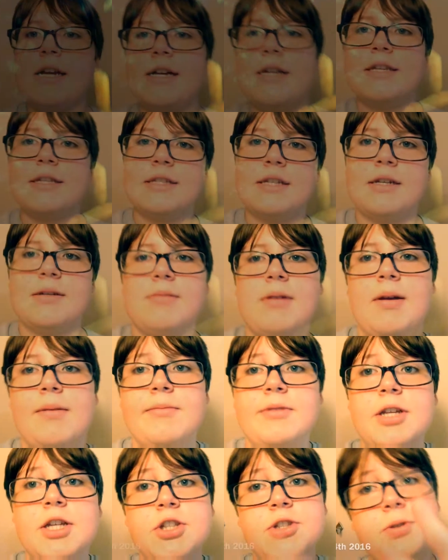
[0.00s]
guys,
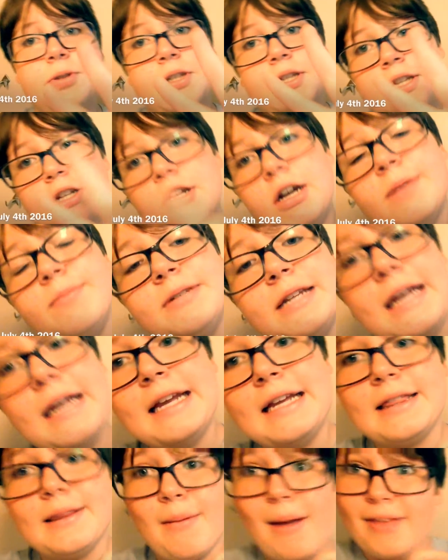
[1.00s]
I'm just doing a little
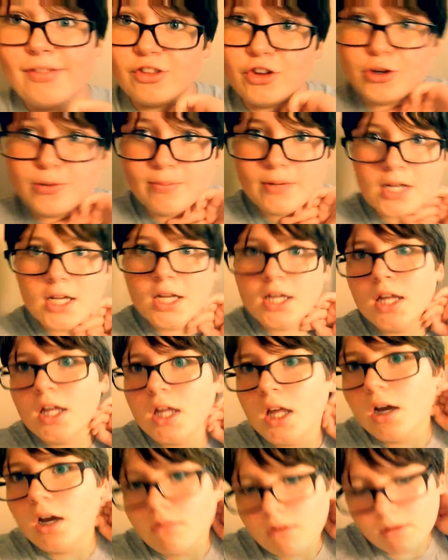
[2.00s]
update in the bathroom
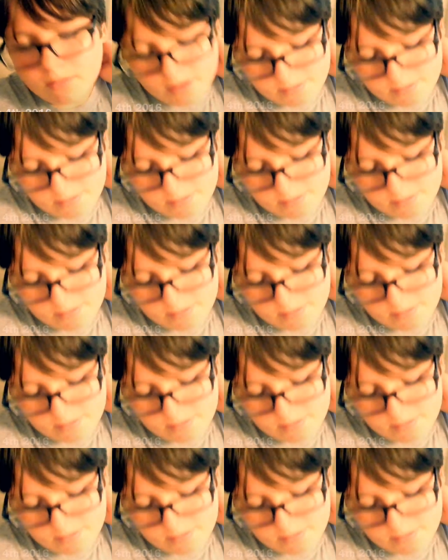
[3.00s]
where